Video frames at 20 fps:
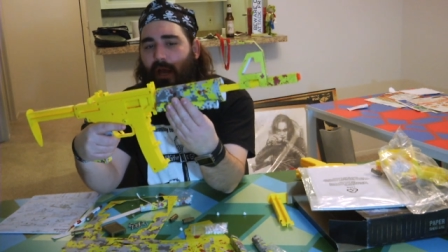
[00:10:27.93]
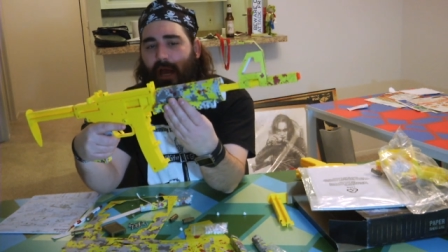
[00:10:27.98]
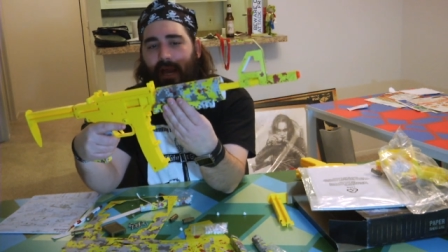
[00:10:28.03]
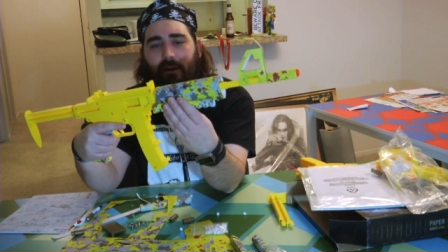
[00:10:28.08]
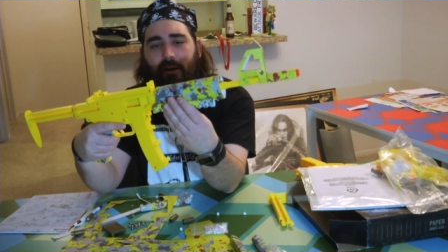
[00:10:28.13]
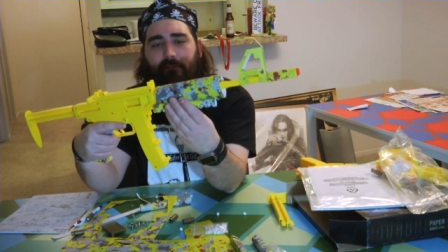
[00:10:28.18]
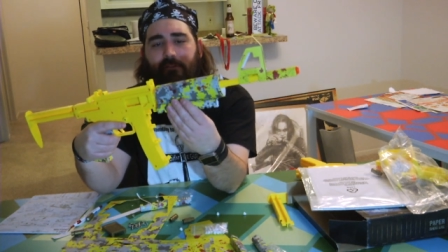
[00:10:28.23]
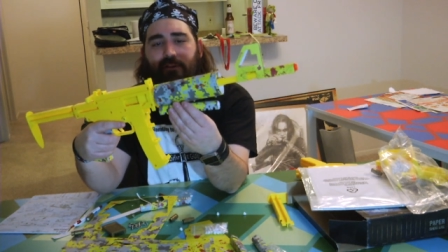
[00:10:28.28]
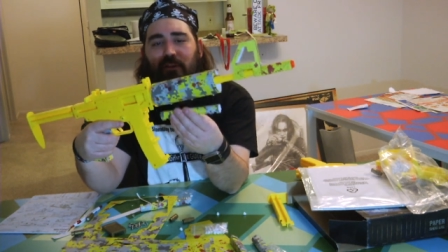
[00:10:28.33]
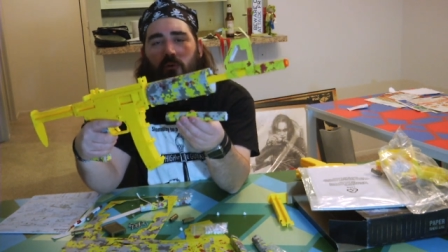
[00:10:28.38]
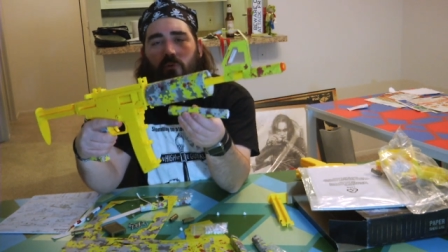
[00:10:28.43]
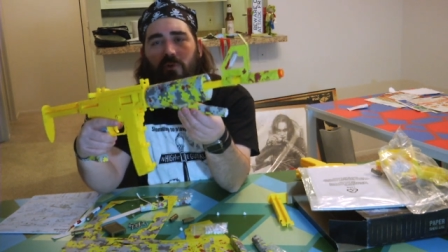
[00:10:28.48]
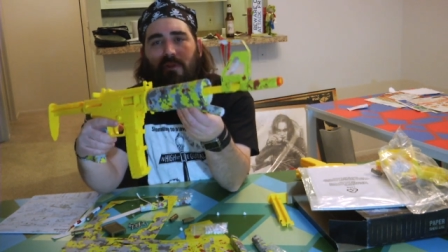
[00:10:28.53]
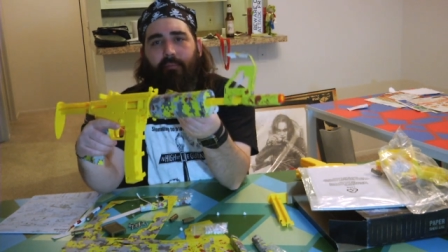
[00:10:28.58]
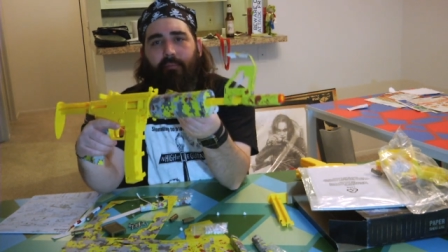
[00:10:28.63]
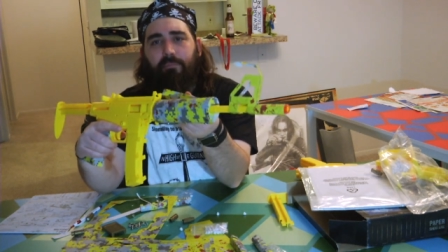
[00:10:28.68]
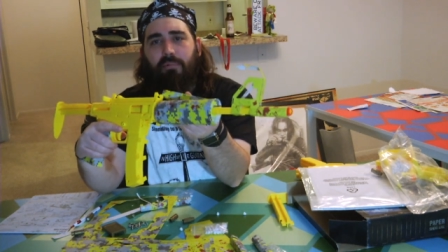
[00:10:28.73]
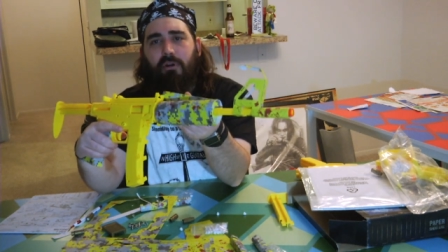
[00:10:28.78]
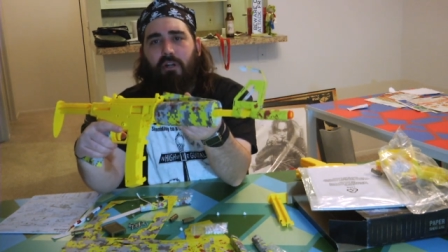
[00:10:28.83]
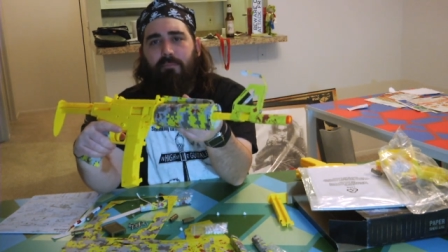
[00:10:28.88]
I don't even know what
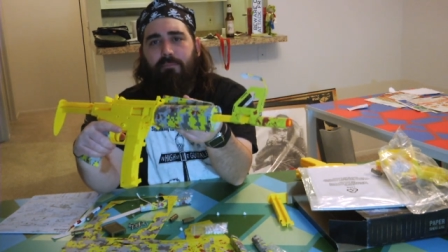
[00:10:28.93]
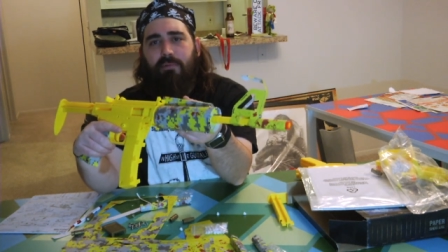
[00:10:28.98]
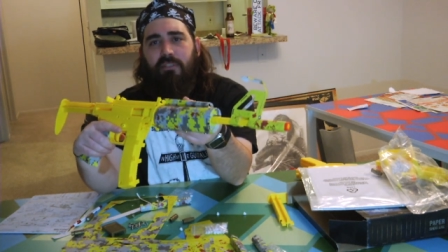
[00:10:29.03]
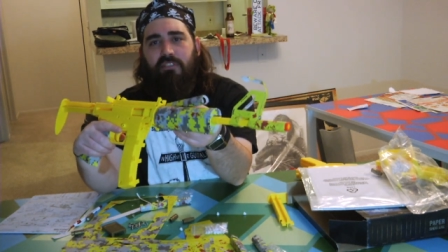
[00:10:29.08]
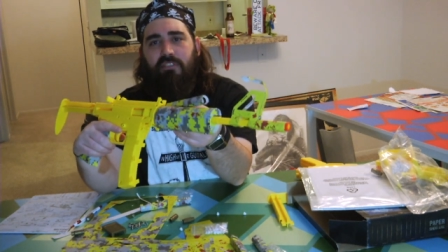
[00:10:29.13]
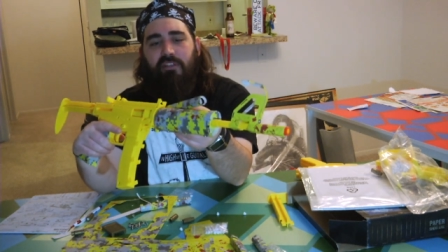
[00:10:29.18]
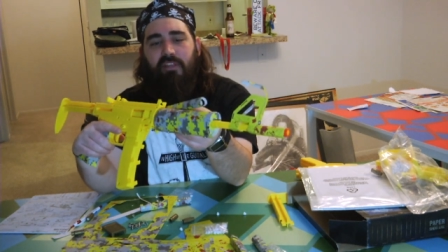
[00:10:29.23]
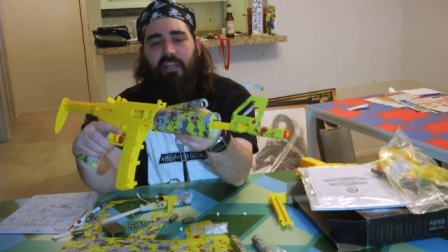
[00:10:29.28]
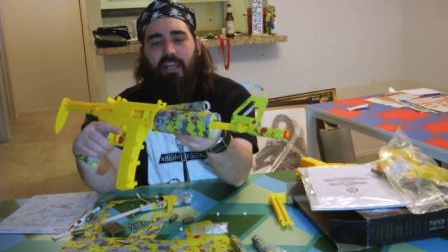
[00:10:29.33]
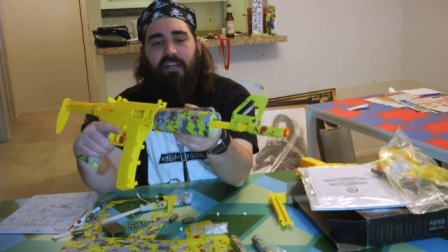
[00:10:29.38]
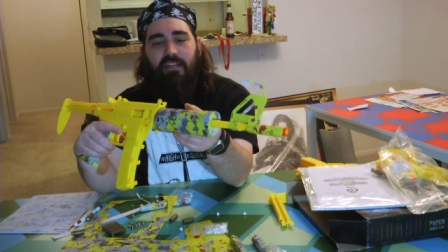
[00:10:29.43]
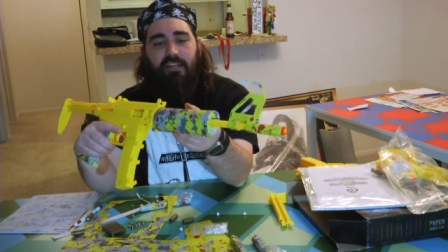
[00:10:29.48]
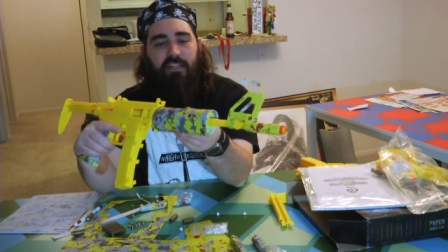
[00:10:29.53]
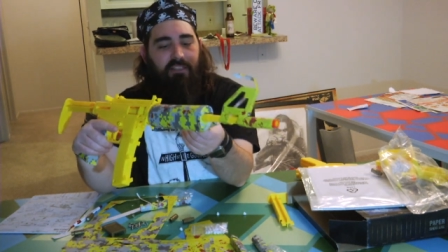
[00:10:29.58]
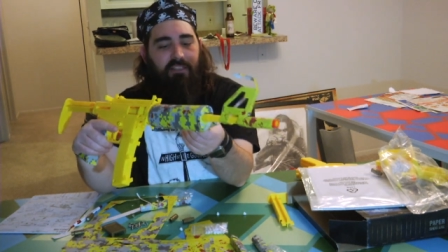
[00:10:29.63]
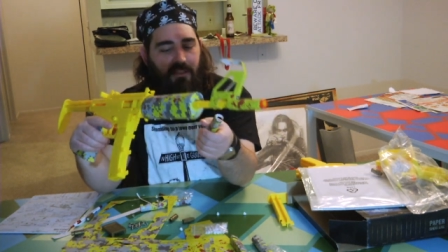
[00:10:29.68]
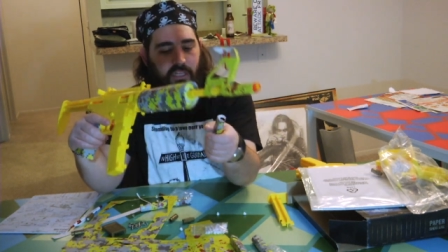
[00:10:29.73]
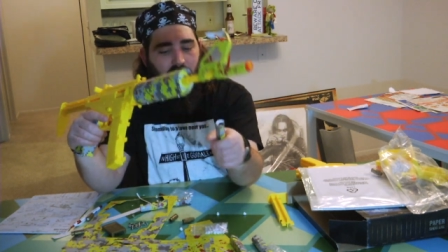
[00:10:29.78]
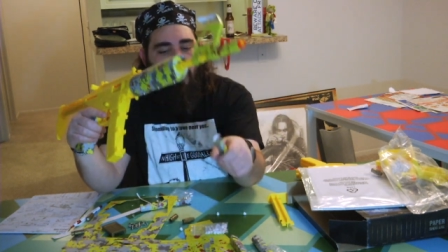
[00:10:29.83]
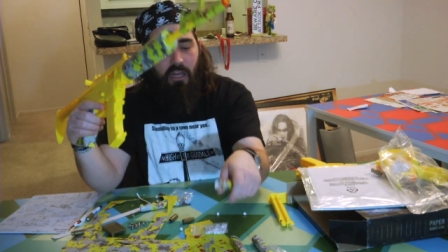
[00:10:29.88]
the purpose of that
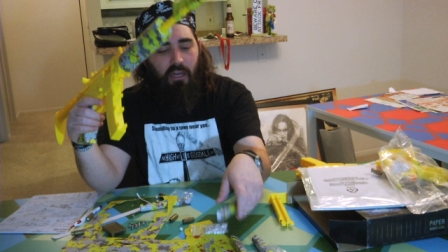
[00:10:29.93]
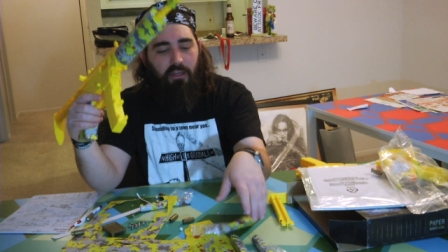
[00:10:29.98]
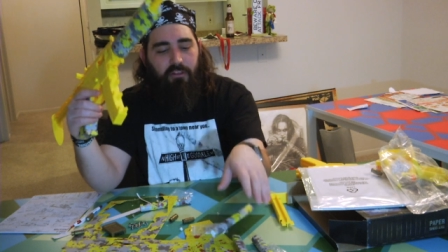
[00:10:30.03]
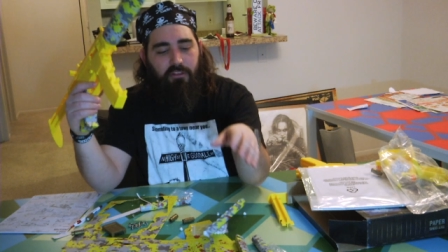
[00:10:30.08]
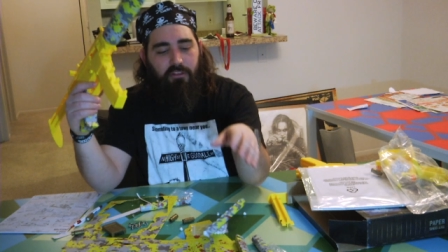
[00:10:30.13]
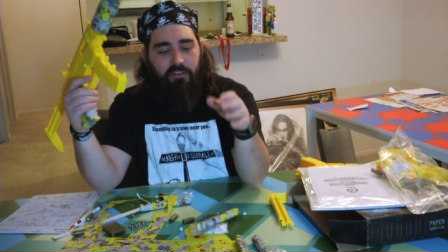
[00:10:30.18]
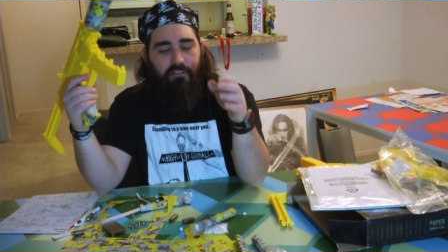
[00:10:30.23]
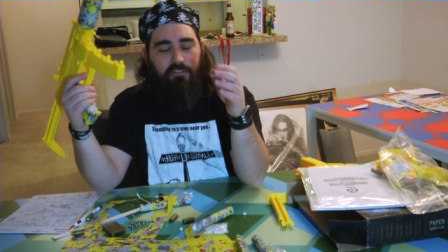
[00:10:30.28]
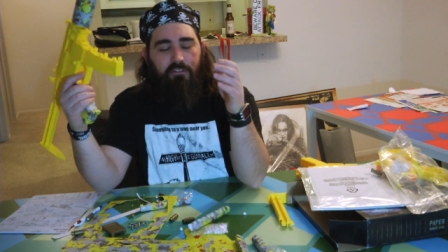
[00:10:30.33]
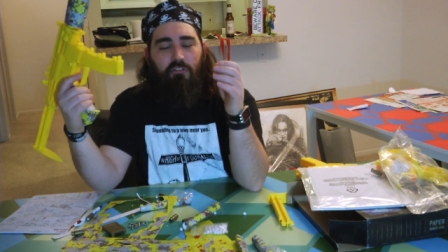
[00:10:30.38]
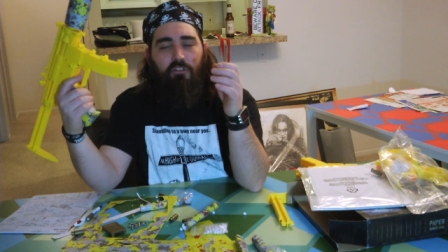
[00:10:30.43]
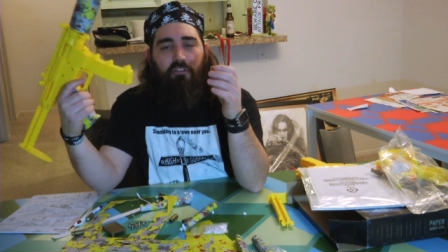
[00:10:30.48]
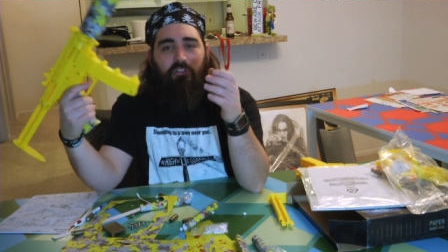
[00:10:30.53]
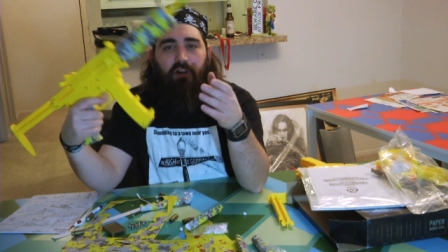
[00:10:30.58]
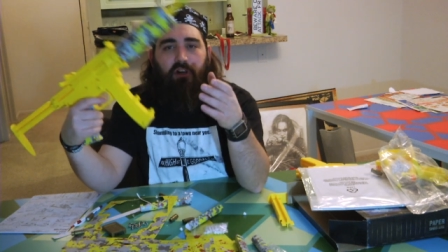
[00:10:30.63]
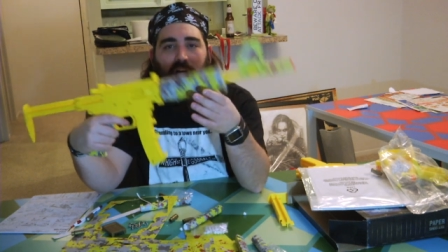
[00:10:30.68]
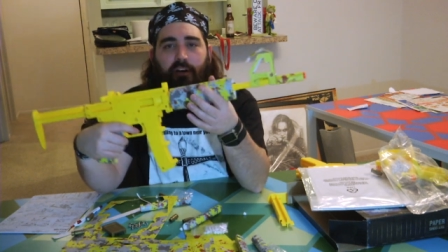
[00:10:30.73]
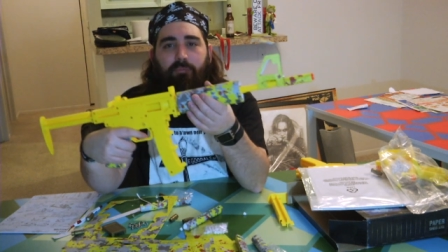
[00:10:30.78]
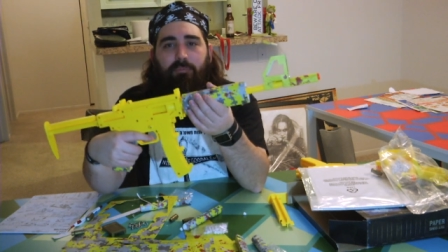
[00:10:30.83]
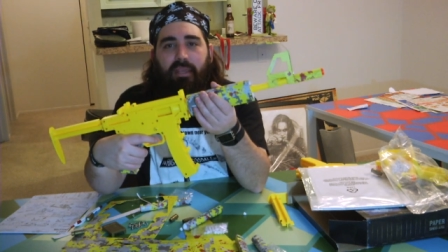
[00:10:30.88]
is other than to
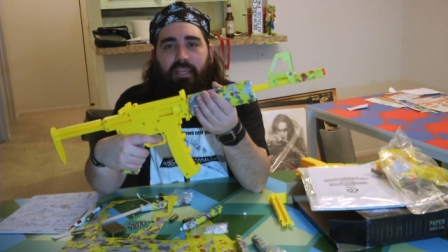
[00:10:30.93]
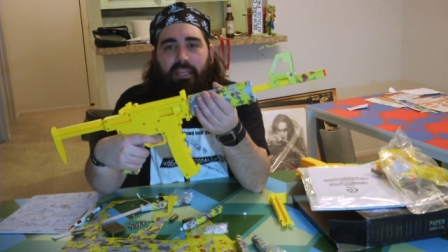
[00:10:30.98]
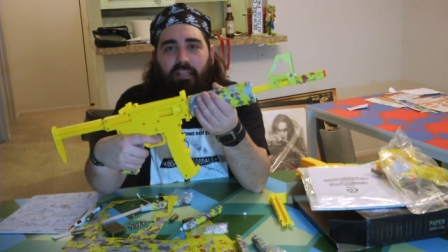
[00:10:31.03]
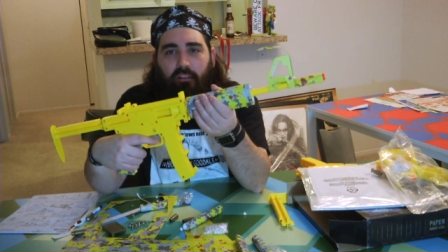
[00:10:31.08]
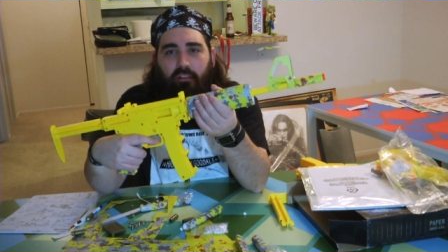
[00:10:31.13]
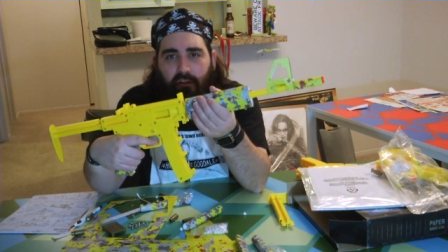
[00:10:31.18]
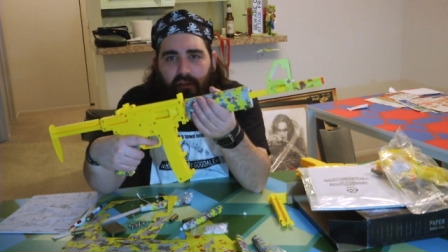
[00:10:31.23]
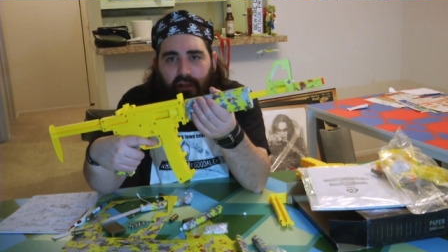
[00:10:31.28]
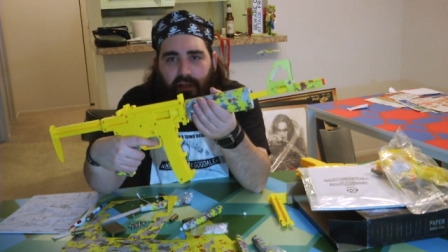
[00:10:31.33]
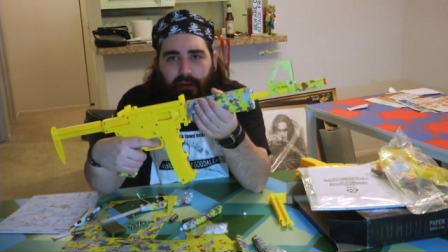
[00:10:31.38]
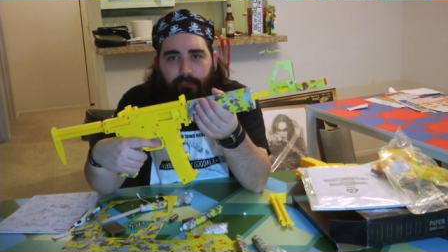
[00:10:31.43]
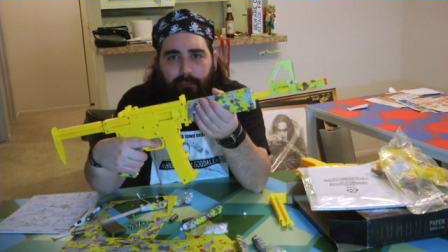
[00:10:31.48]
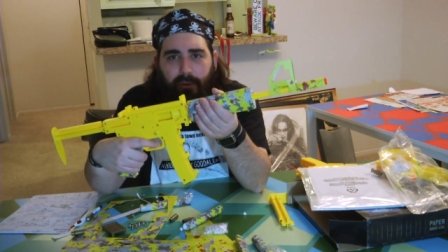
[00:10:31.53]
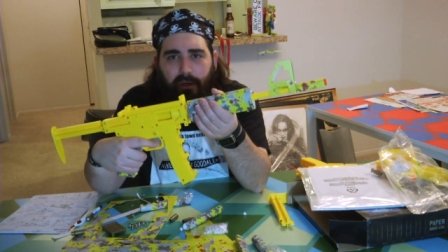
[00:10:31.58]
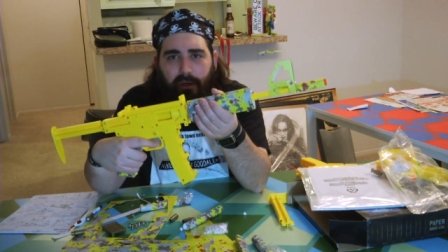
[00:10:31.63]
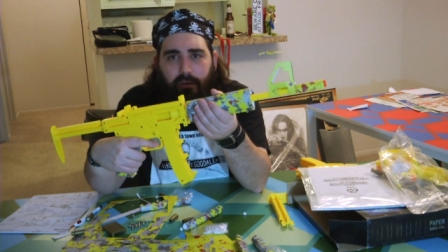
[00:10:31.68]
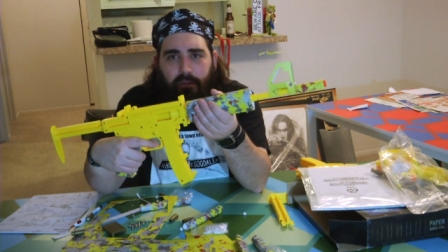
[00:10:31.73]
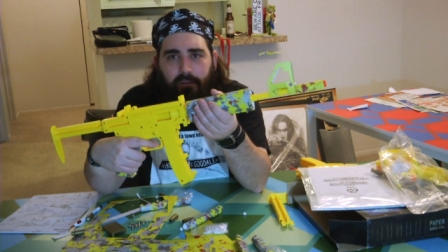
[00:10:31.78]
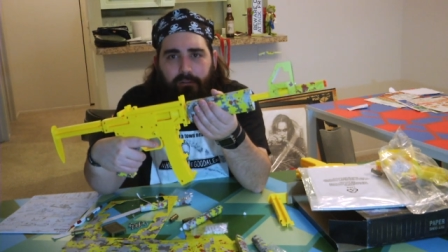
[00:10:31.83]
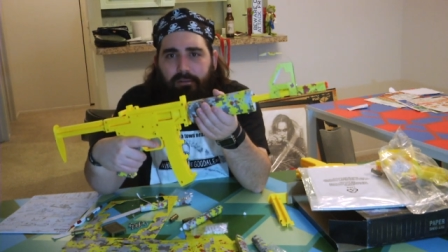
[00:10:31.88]
try to make it look like a
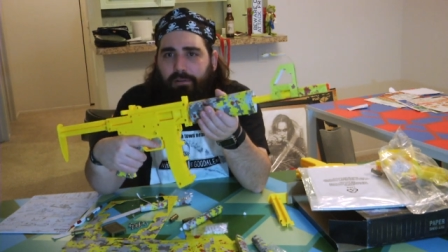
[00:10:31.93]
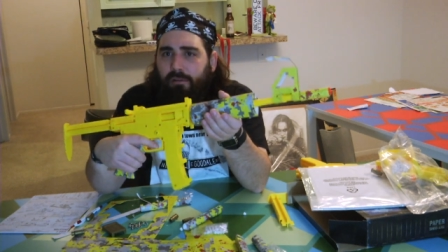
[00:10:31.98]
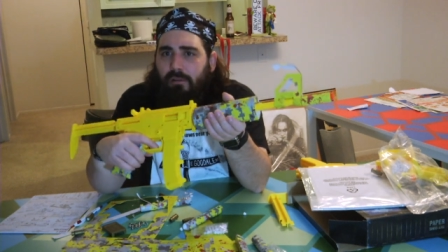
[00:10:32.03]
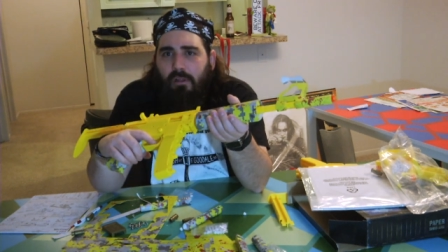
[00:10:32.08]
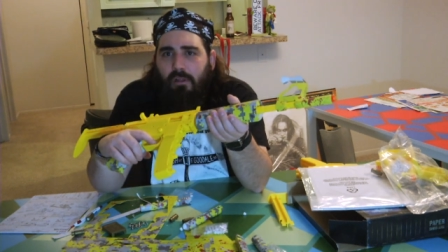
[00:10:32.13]
barrel.